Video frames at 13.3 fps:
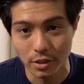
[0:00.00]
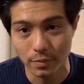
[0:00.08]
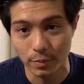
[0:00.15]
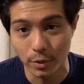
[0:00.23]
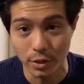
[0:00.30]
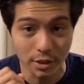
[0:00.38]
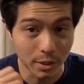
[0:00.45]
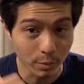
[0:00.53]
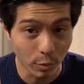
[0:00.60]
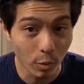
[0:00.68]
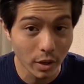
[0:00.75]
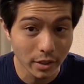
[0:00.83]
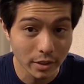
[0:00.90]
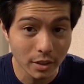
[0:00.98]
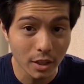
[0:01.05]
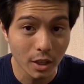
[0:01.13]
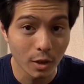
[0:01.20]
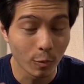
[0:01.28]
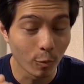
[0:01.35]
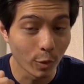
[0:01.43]
Because number one,
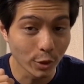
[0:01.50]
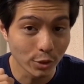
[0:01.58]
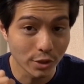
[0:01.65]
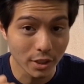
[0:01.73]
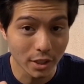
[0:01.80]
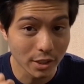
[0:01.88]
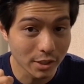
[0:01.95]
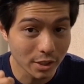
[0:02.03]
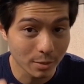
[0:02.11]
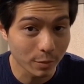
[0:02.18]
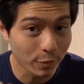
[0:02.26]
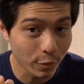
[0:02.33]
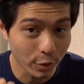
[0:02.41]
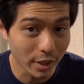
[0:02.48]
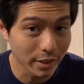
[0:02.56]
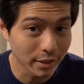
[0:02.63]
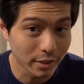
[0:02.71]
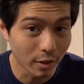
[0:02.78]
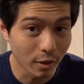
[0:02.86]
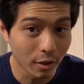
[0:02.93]
what you study just before you enter
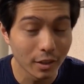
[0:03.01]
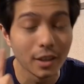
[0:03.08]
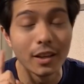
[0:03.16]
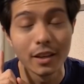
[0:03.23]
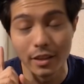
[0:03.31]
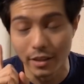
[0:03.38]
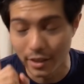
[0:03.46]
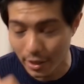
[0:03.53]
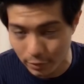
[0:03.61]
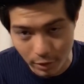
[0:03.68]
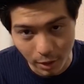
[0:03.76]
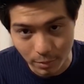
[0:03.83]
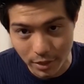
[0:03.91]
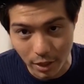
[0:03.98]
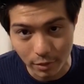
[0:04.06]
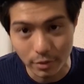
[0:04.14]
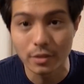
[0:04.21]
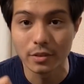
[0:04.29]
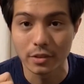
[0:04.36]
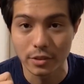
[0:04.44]
the hall never comes out.
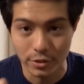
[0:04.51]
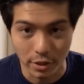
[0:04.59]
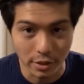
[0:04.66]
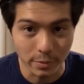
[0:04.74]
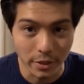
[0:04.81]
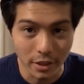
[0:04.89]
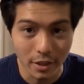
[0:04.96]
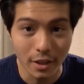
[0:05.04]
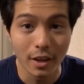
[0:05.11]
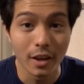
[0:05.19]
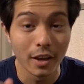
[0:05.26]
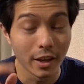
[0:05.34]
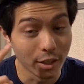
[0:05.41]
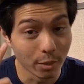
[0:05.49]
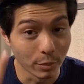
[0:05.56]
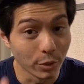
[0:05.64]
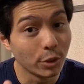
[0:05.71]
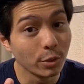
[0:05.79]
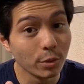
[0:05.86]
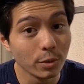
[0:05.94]
Trust me. And number
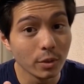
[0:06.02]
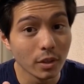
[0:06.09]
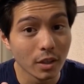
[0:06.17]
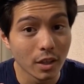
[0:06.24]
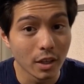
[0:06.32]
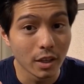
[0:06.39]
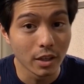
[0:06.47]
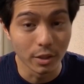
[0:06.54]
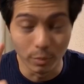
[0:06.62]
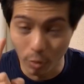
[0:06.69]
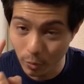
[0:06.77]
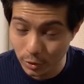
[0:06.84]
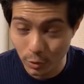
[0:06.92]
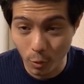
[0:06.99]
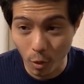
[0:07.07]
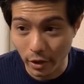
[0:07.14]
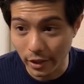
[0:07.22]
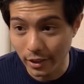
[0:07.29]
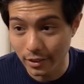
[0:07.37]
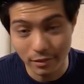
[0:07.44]
two, the moment you walk
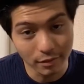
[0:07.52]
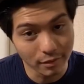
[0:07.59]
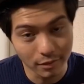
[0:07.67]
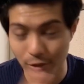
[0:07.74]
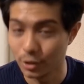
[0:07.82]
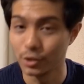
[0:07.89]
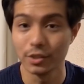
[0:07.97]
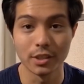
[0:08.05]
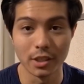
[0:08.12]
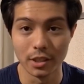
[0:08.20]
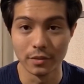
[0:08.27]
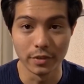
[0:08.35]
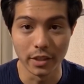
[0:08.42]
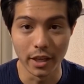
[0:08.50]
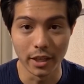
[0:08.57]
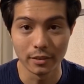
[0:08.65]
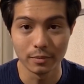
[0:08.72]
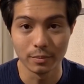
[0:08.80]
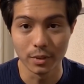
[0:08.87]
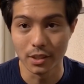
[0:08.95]
in, you're just gonna forget
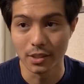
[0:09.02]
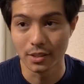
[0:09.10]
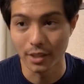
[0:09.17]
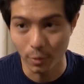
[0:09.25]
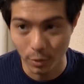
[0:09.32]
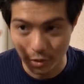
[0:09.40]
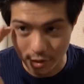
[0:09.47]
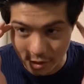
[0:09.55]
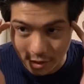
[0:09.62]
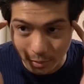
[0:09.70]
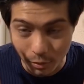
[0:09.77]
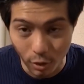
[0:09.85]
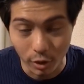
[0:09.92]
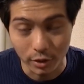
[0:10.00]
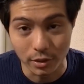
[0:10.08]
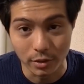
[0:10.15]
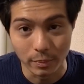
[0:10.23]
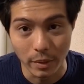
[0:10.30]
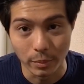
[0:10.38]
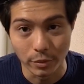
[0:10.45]
because that wasn't some long-term
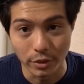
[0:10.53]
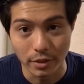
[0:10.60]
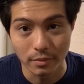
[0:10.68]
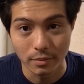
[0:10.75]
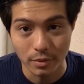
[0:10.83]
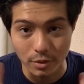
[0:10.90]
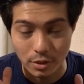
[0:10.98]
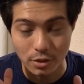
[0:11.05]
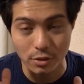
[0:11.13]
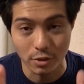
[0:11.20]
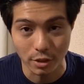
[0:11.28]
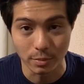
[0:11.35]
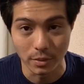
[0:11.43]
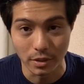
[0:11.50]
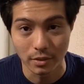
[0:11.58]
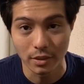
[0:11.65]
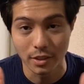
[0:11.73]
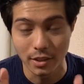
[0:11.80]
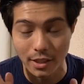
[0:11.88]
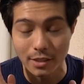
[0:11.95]
memory. So just trust me,
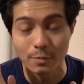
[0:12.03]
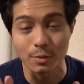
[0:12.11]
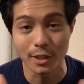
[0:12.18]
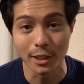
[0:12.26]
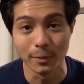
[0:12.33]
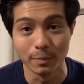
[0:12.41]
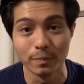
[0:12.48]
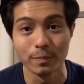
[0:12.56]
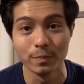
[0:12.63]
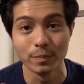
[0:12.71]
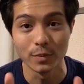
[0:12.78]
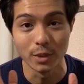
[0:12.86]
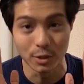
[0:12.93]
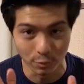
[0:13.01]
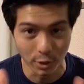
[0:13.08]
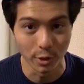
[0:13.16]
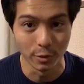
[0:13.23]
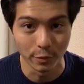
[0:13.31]
get some sleep. It's really good for